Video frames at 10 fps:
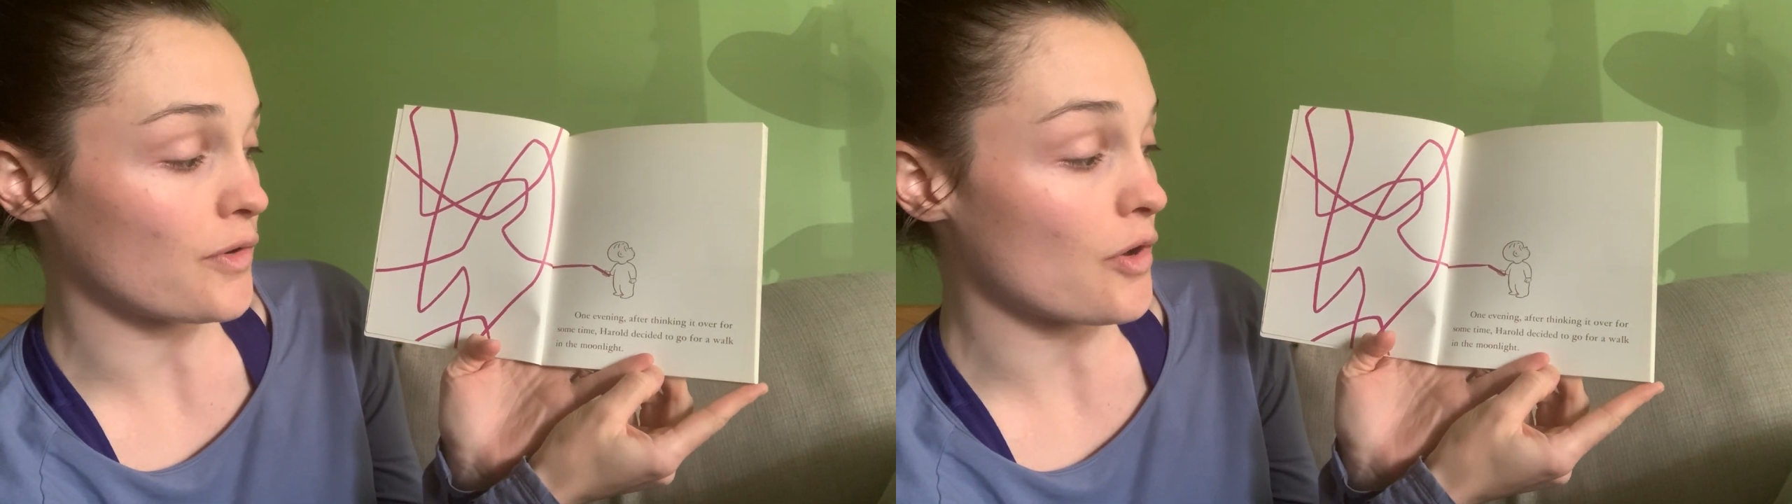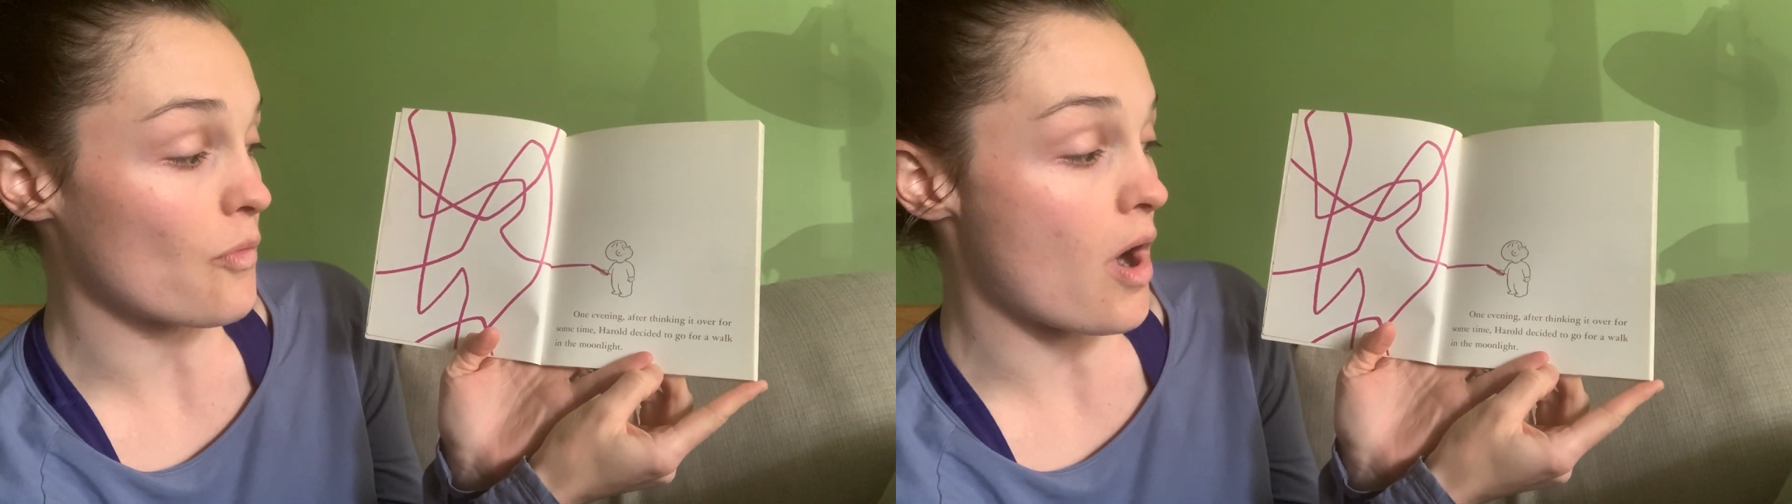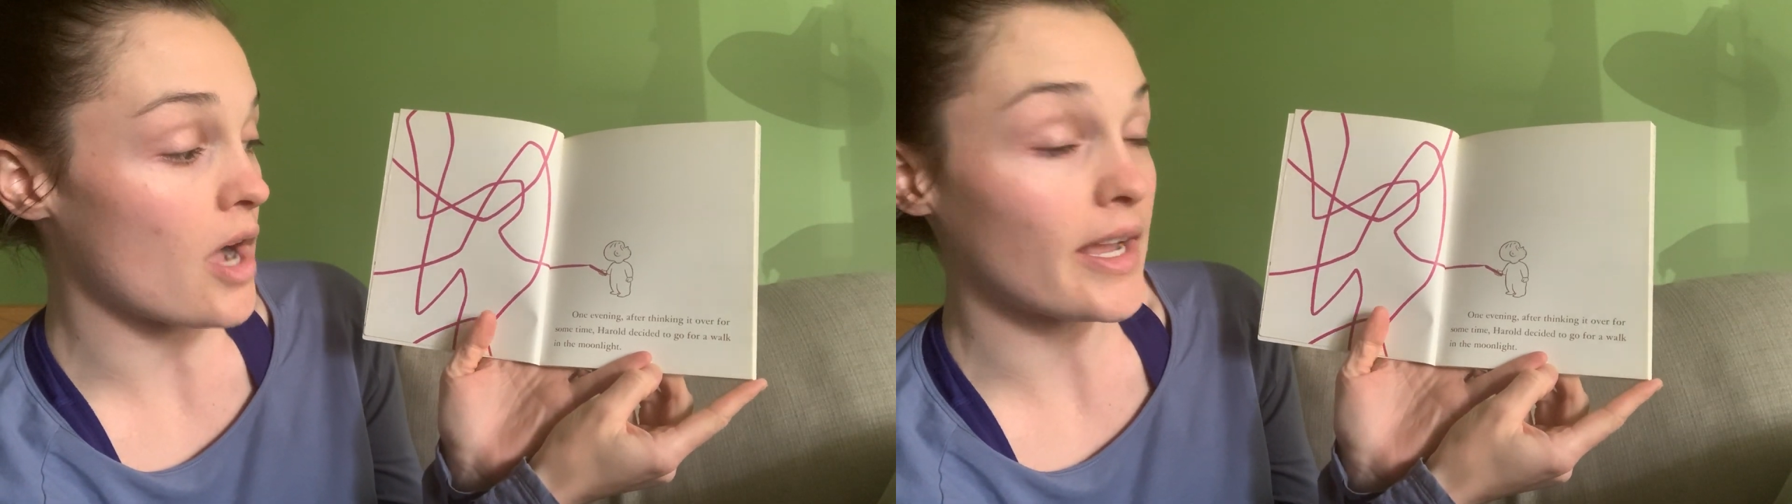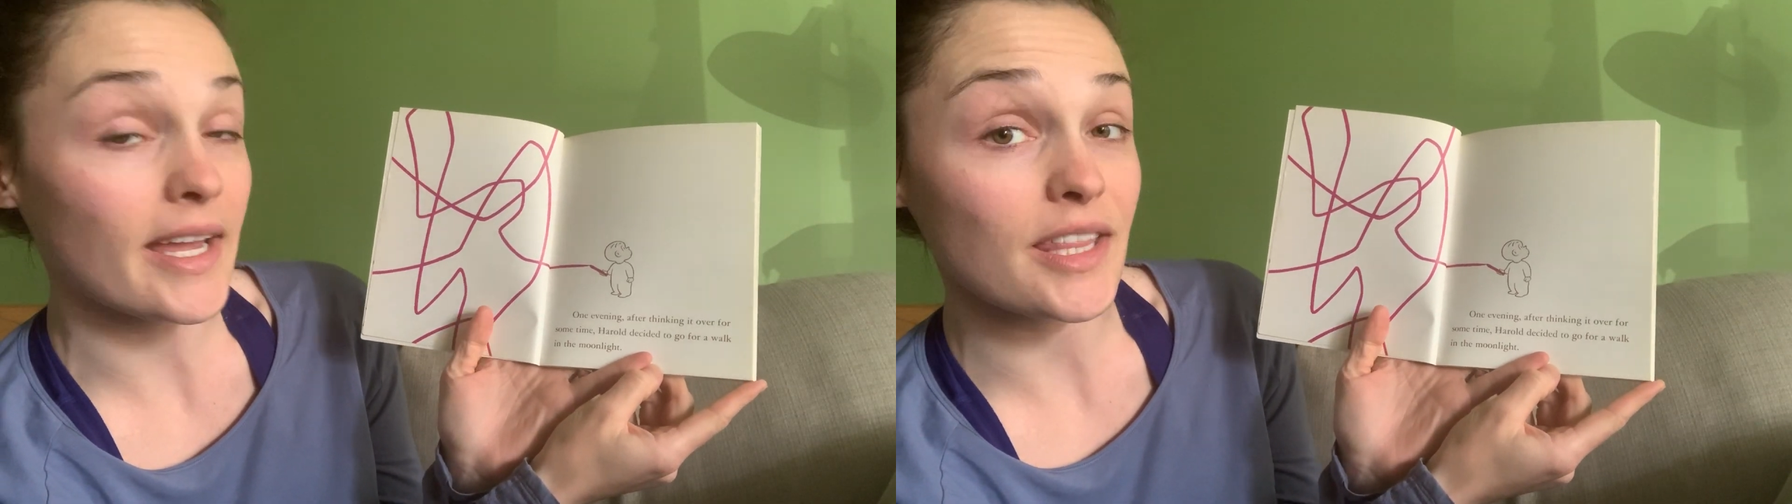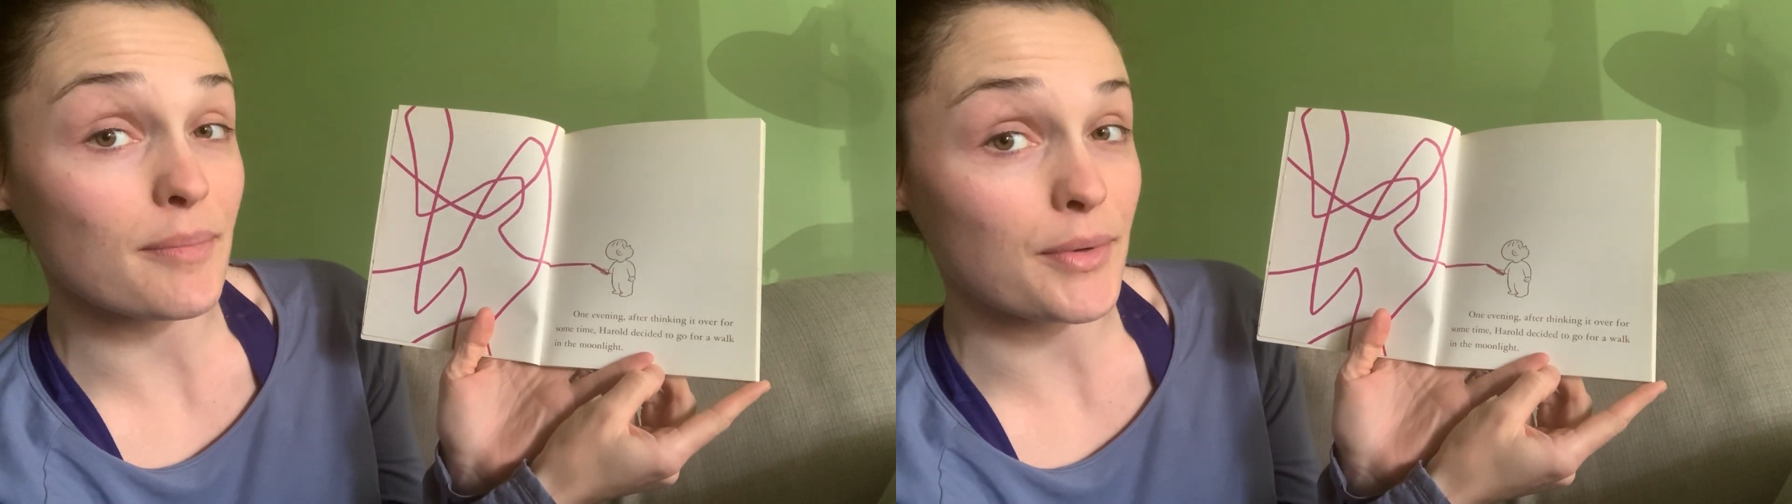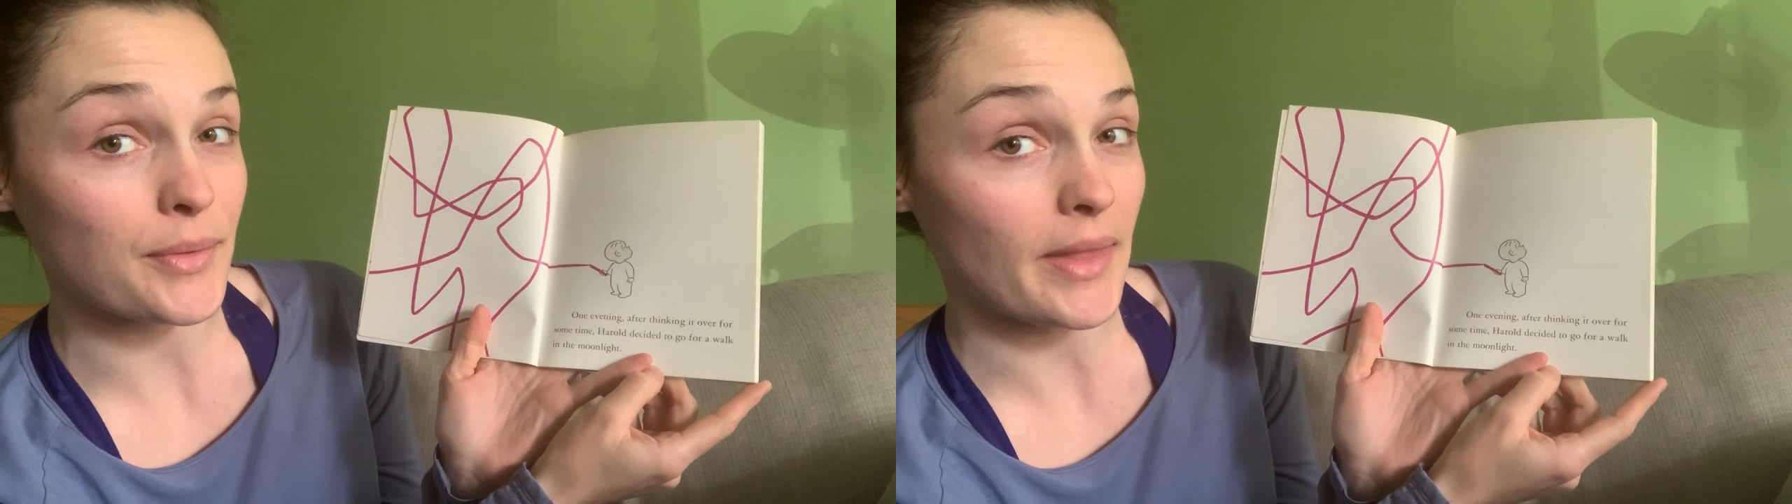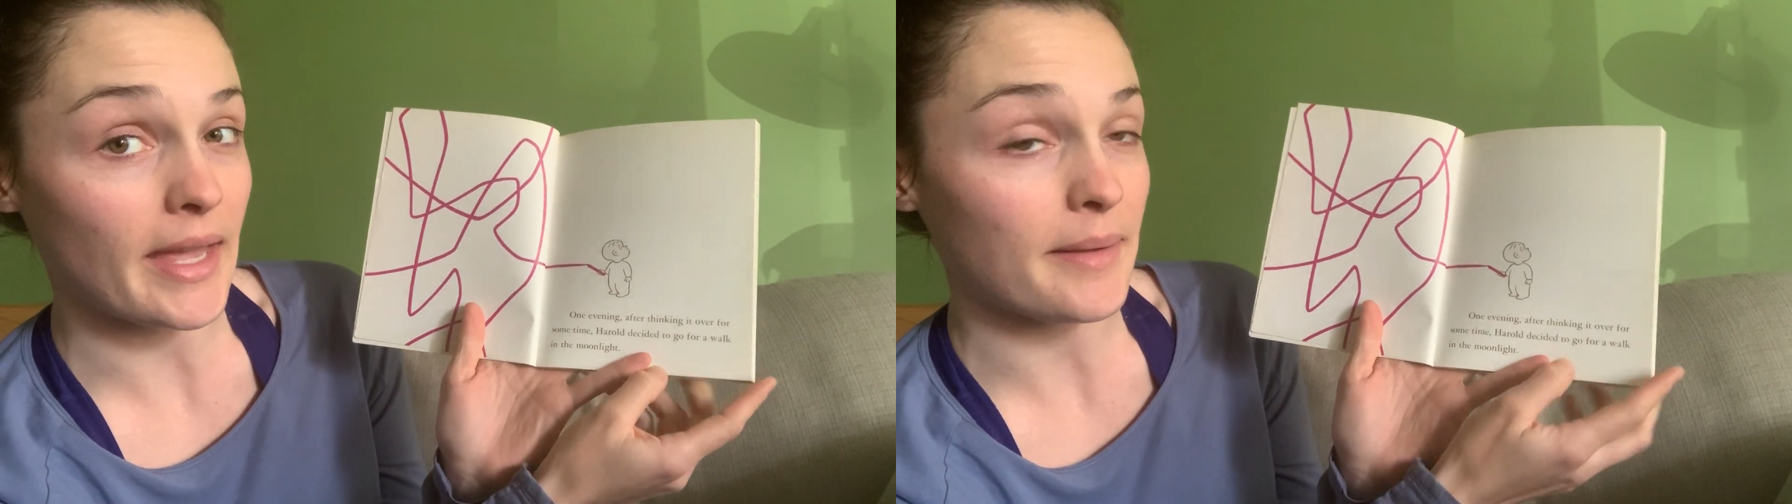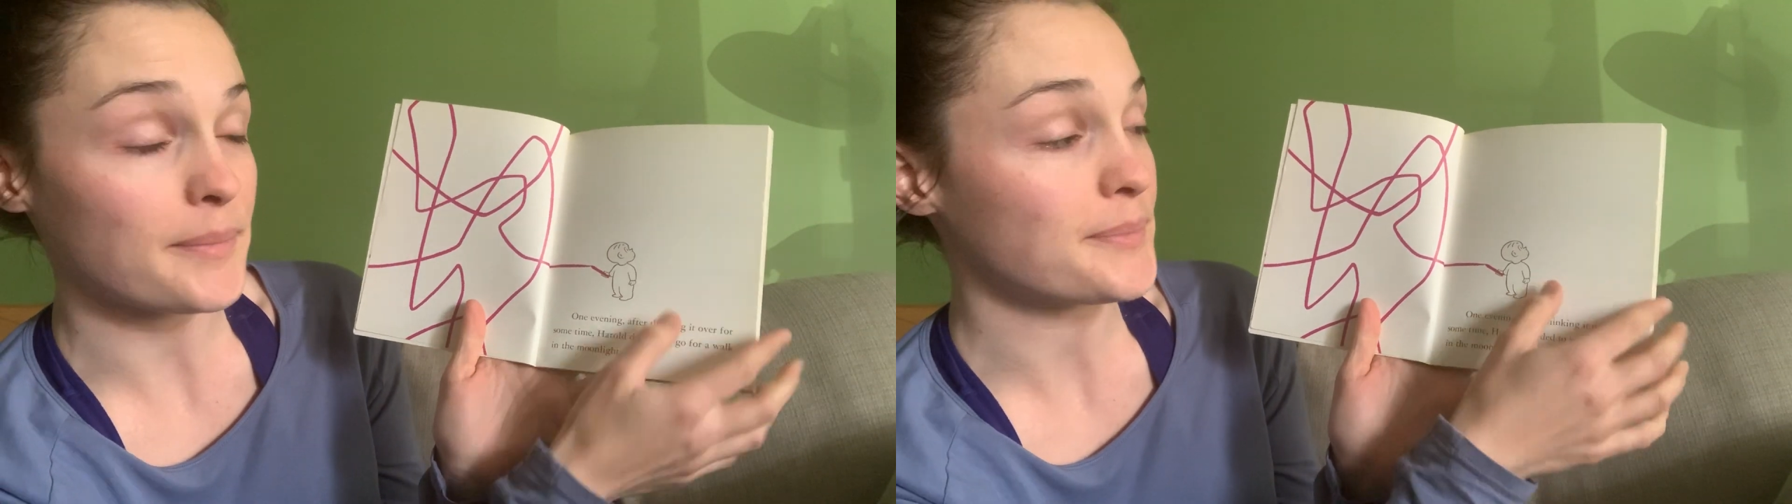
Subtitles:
a walk in the moonlight.